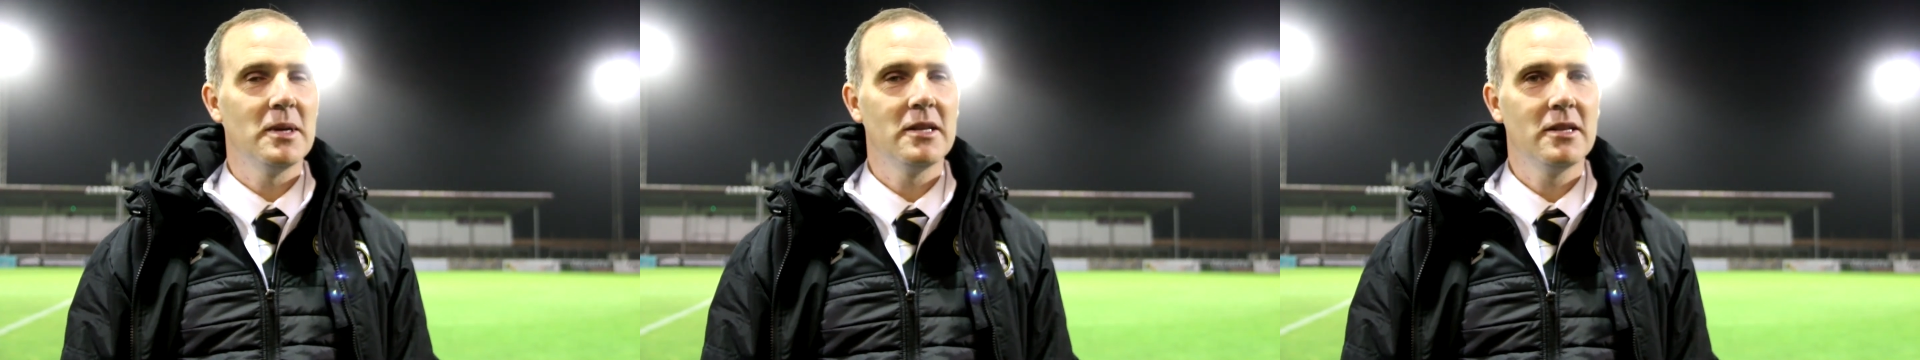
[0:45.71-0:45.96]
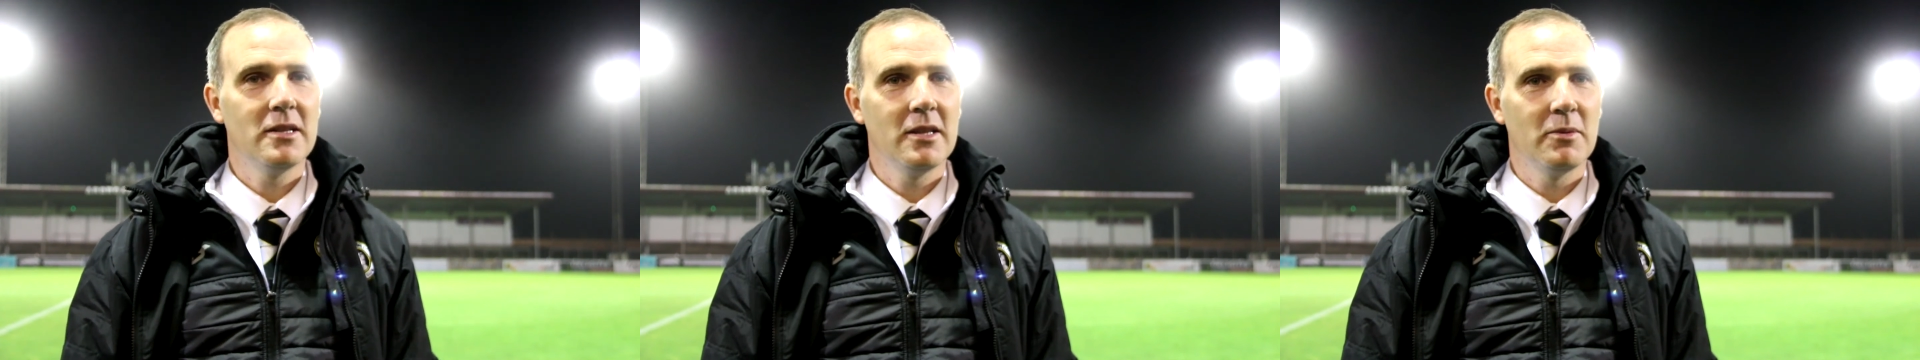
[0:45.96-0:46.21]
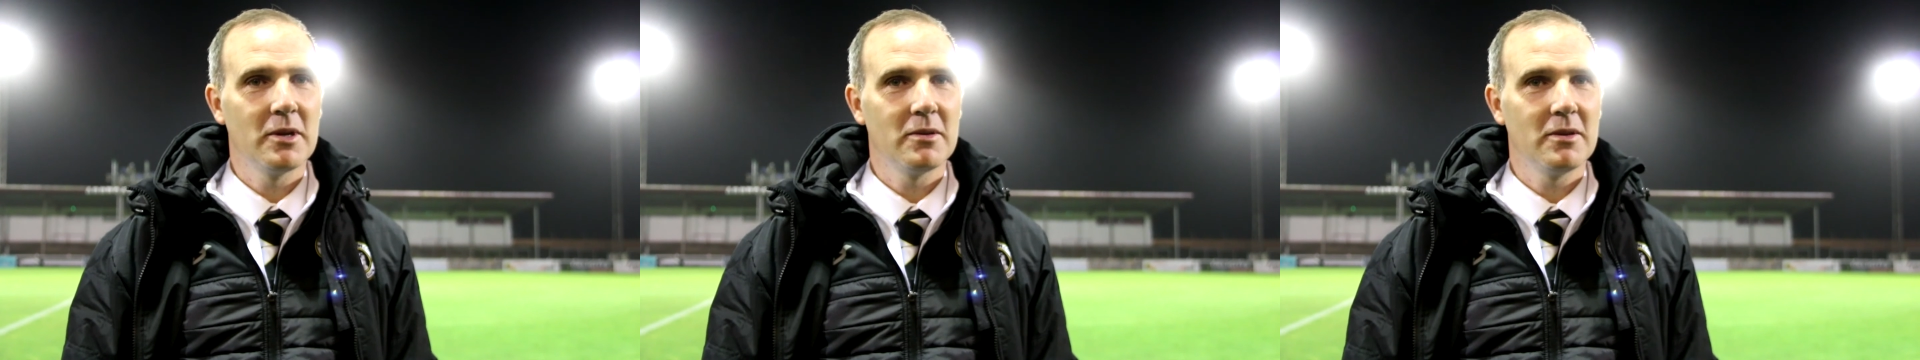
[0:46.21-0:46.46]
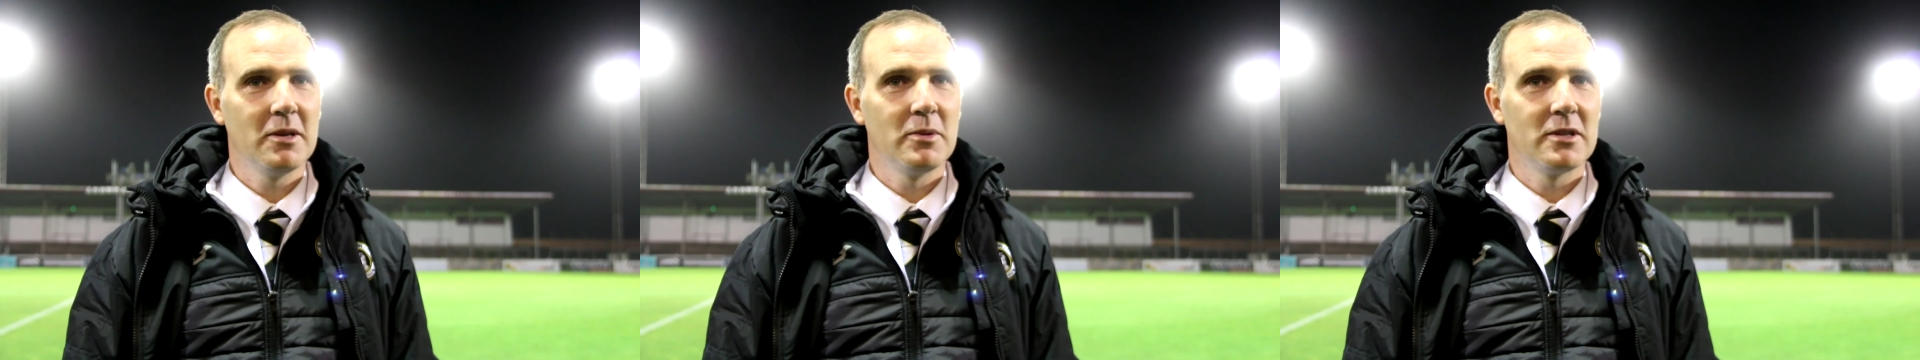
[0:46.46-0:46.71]
But they were
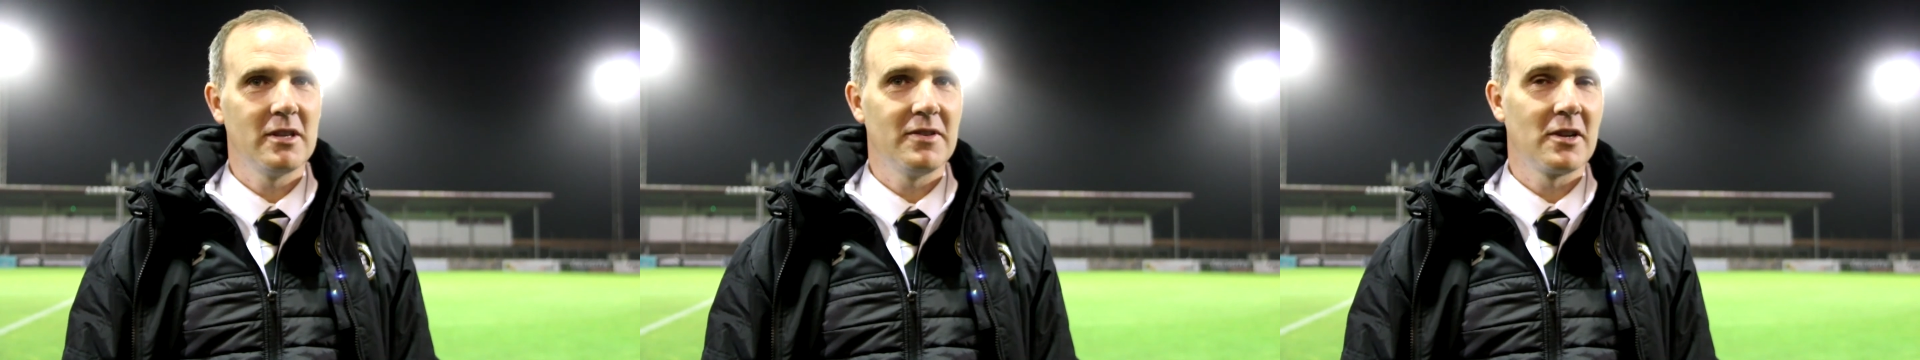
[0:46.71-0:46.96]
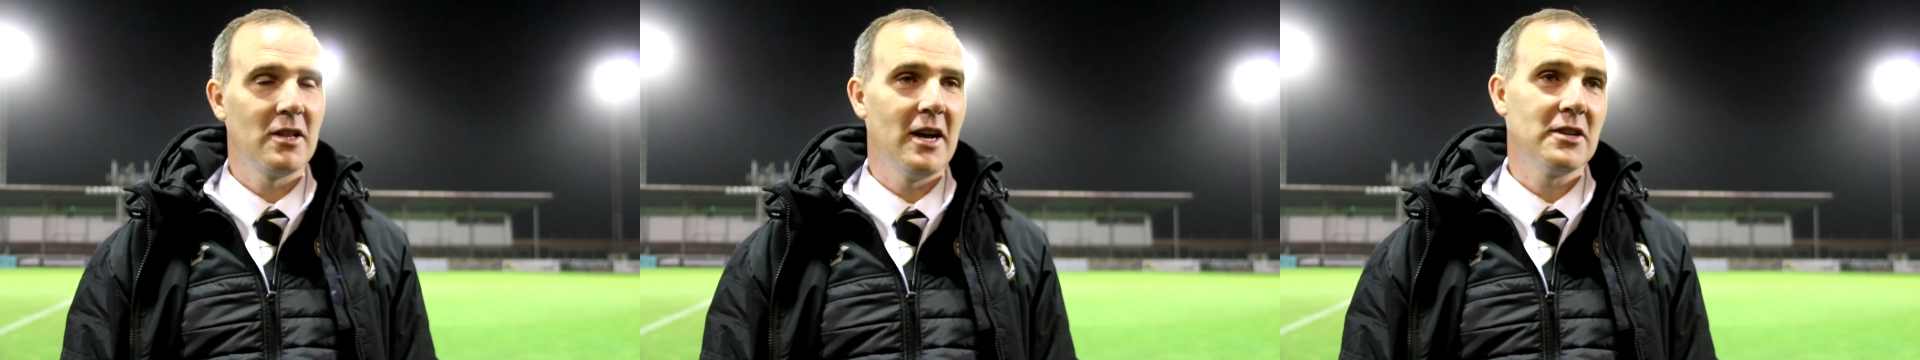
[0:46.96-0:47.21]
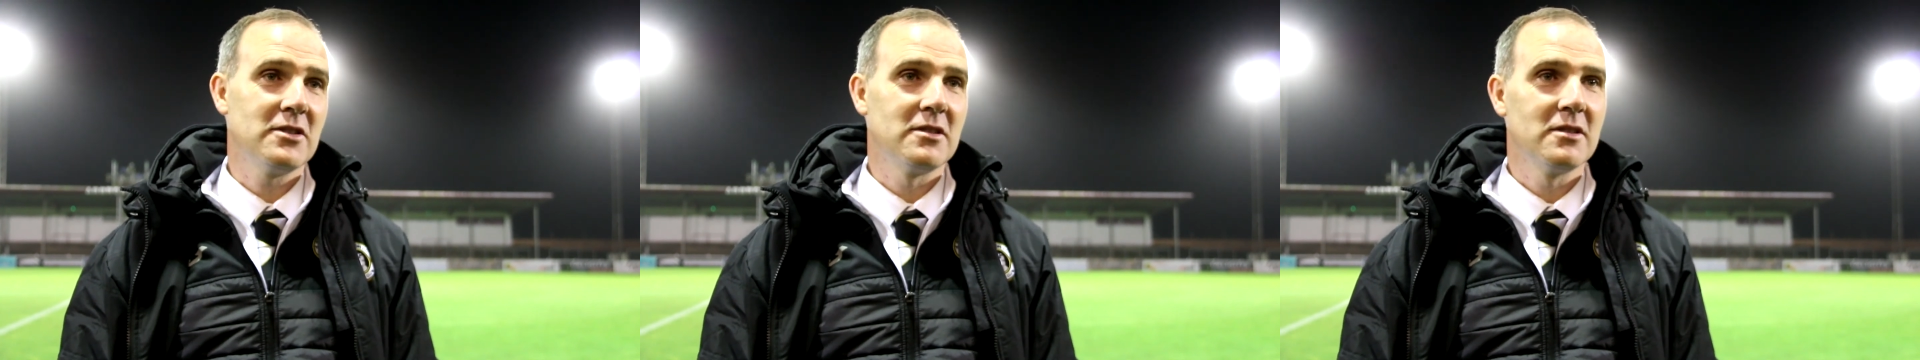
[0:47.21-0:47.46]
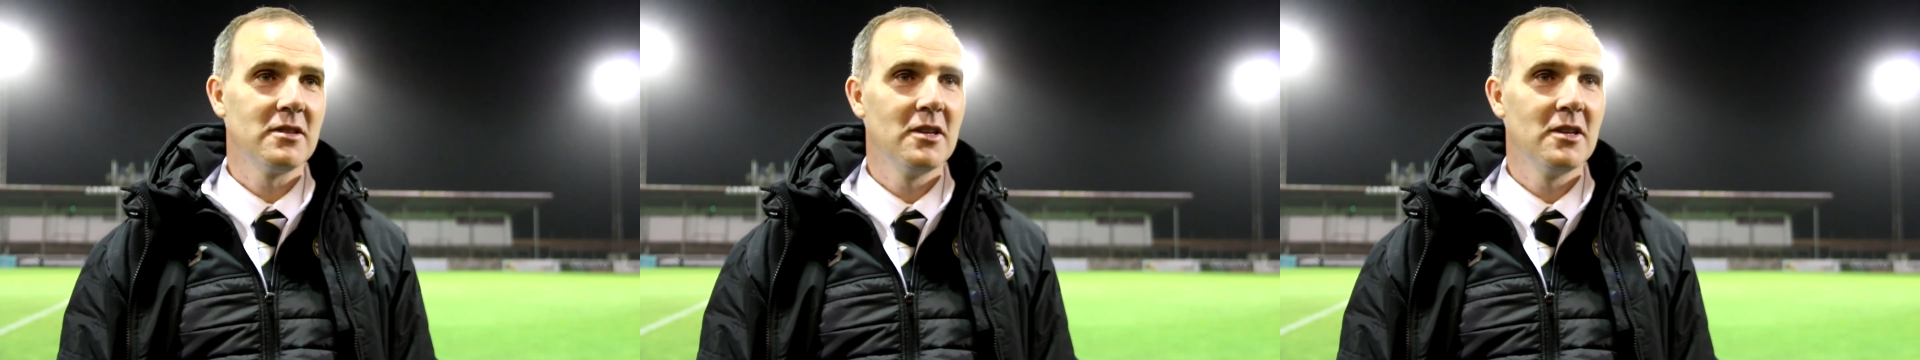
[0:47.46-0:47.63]
they were different class, and